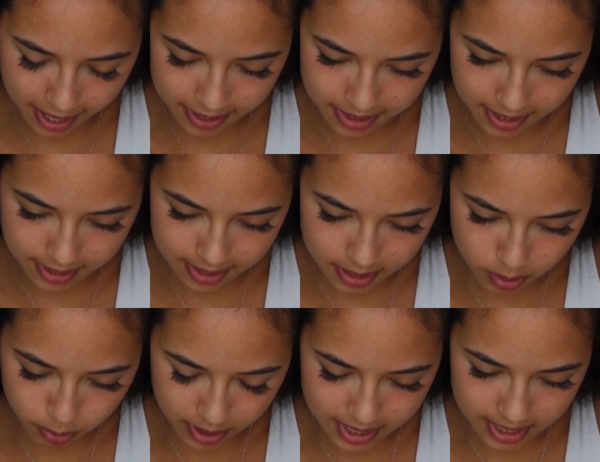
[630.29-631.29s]
I think this
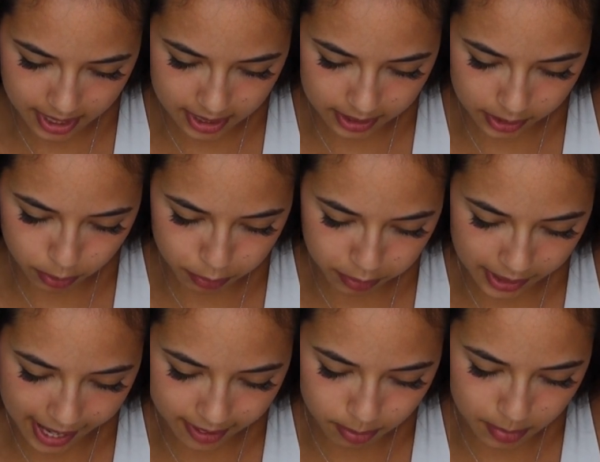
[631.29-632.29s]
one is like a little
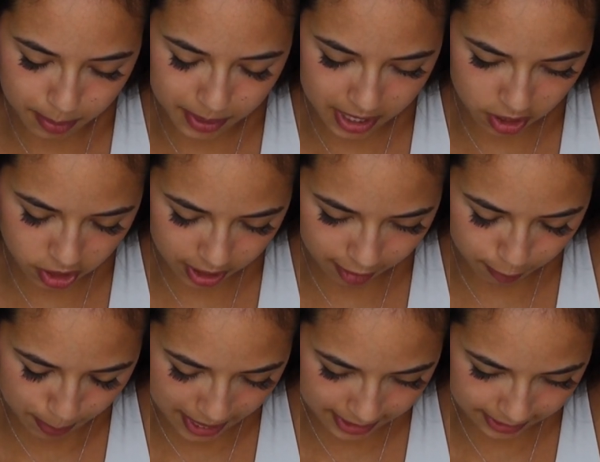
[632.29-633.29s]
flat. Maybe I should have
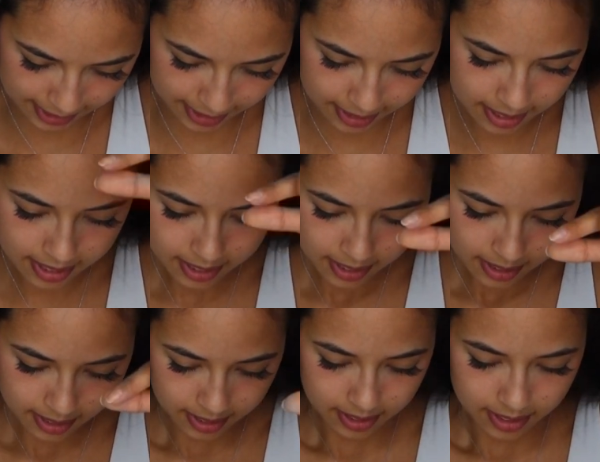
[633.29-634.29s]
picked like
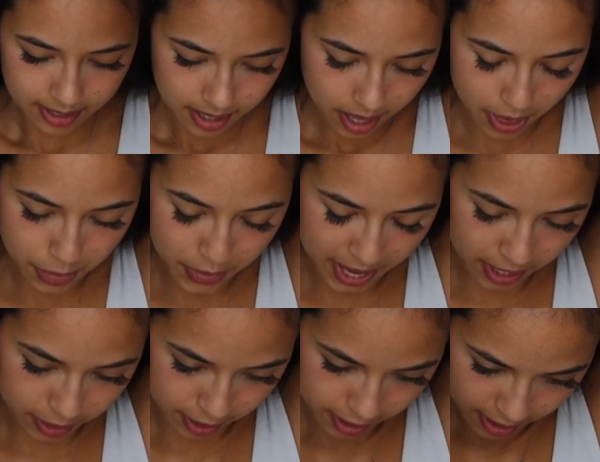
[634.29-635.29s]
a
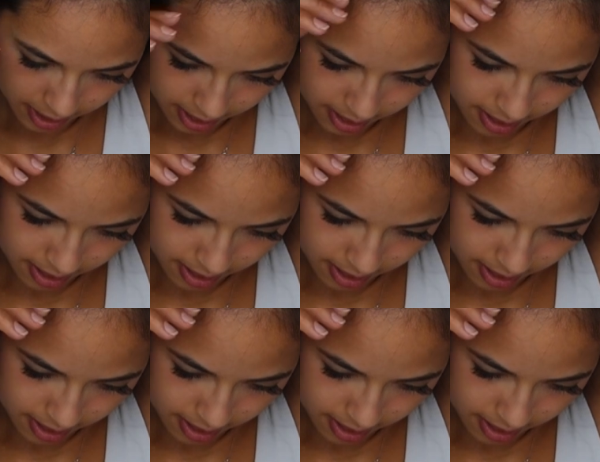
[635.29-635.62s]
thicker